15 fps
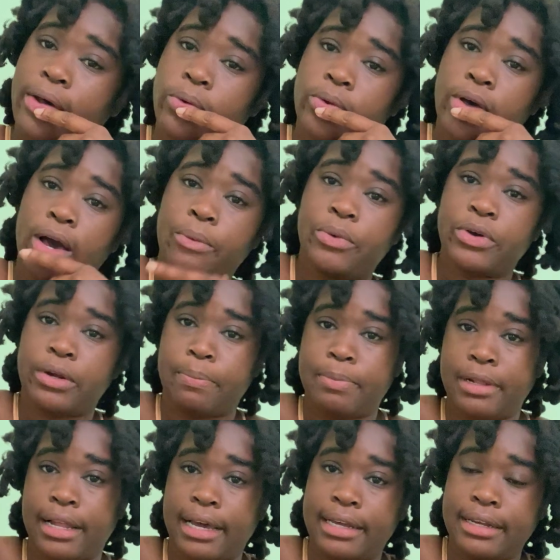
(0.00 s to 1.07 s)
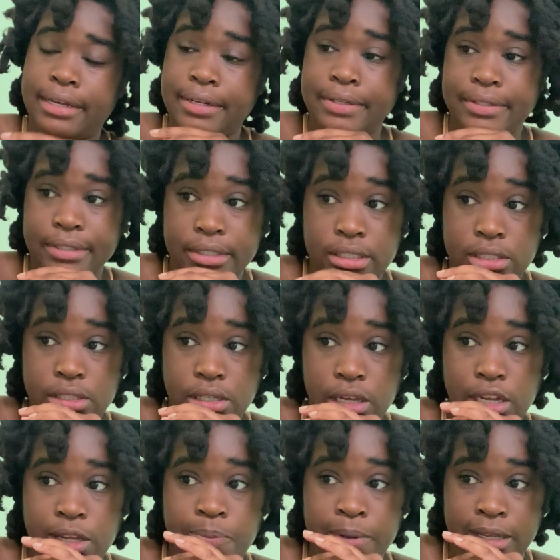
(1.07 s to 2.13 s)
don't know how we're going to plan it.
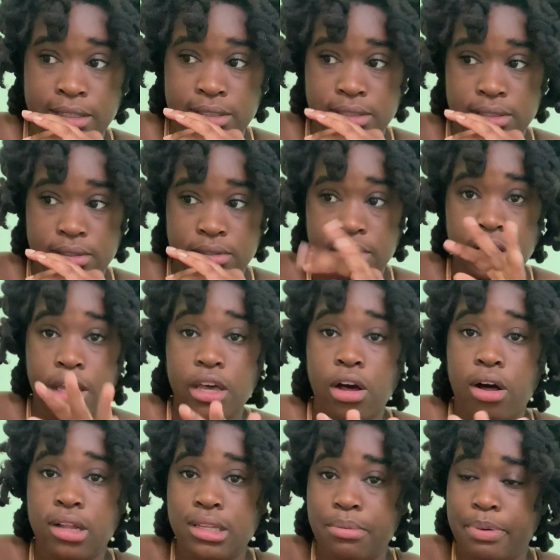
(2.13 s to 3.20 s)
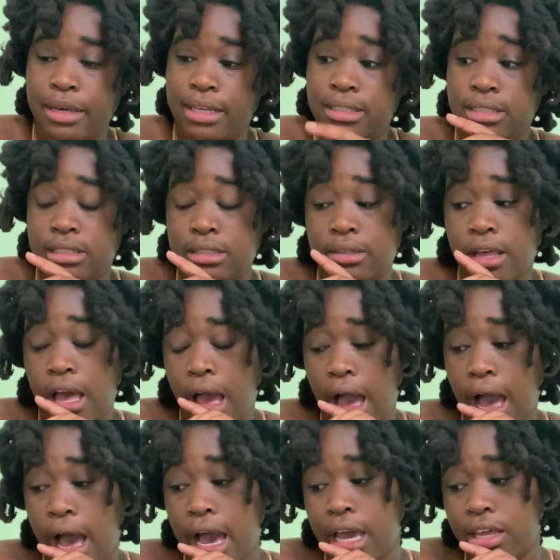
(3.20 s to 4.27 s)
It depends. It all depends.
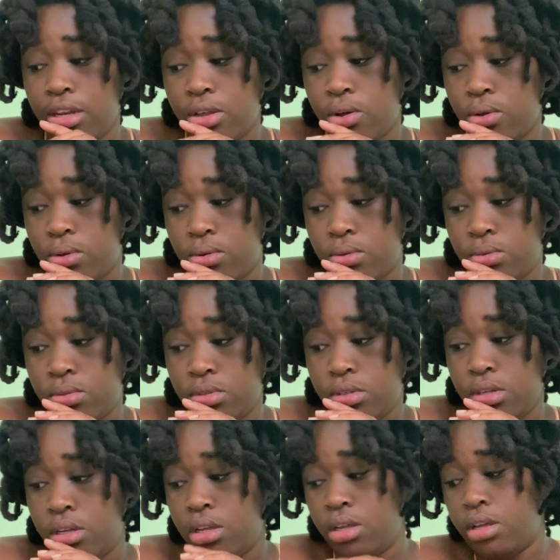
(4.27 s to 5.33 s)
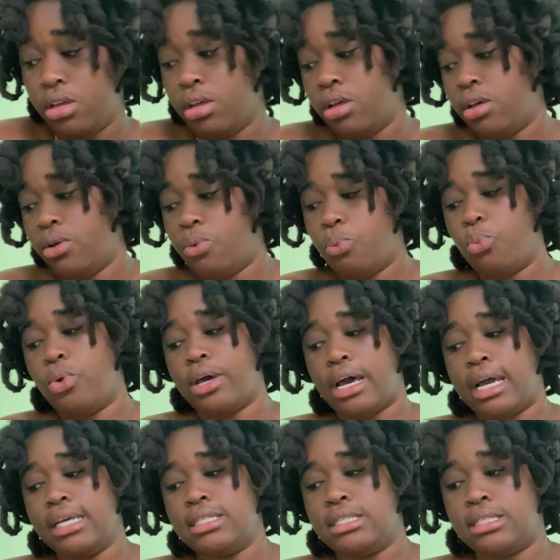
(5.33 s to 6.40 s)
I know what
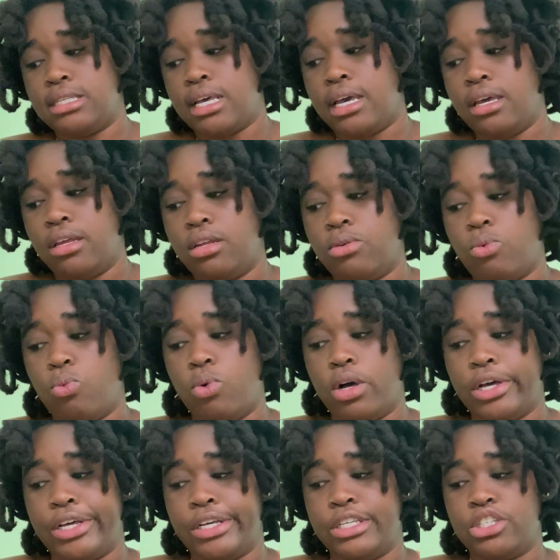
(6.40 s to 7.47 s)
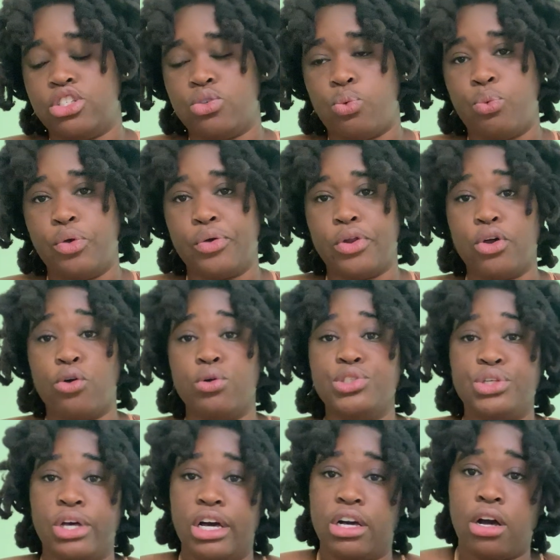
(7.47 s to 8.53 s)
I said was, we're going to go
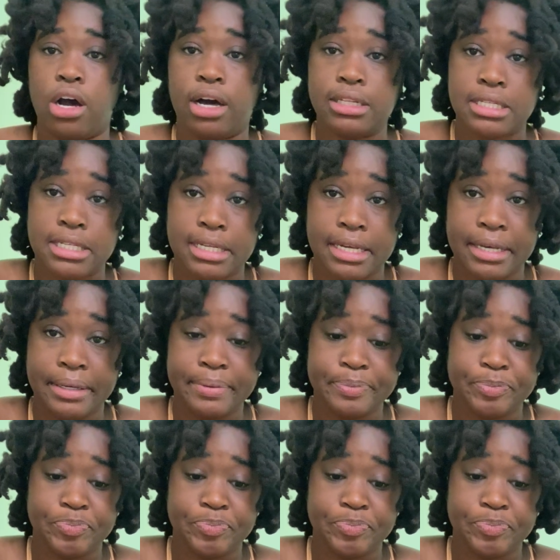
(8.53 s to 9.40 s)
to a continent.